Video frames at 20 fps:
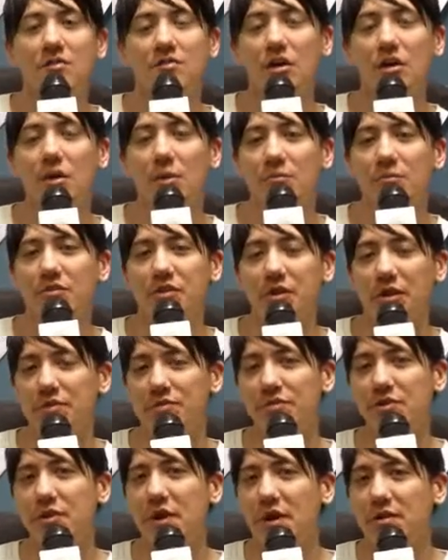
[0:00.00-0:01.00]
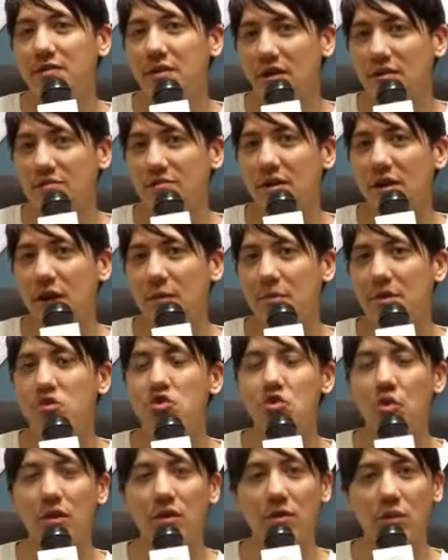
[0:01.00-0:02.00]
So, till I see you guys next time,
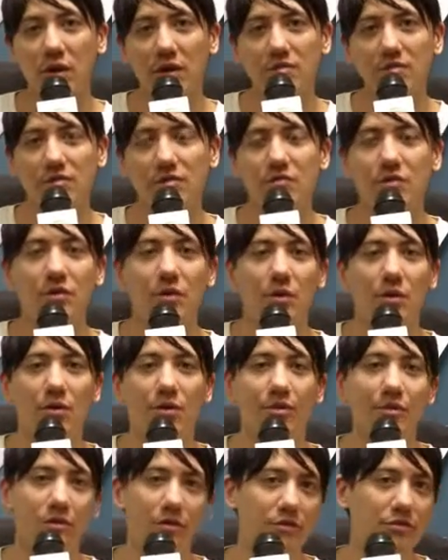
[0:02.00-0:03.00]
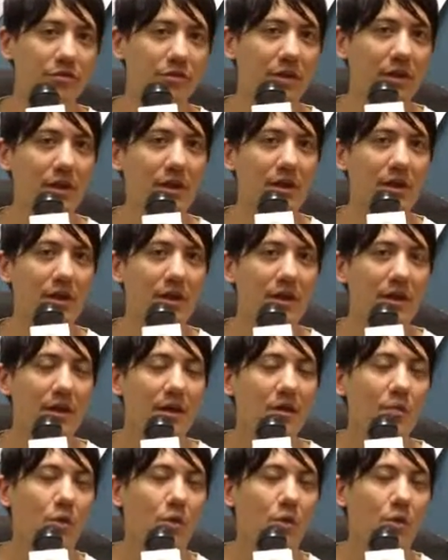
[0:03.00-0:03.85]
enjoy the rest of your Thursday.